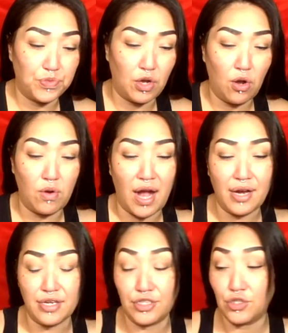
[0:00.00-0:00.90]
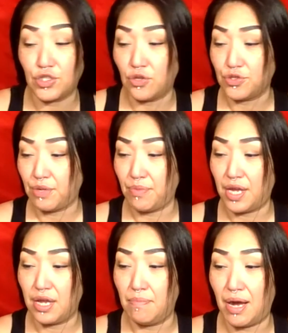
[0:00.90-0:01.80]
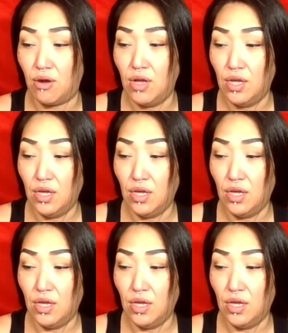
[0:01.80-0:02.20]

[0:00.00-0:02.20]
I heard you told somebody about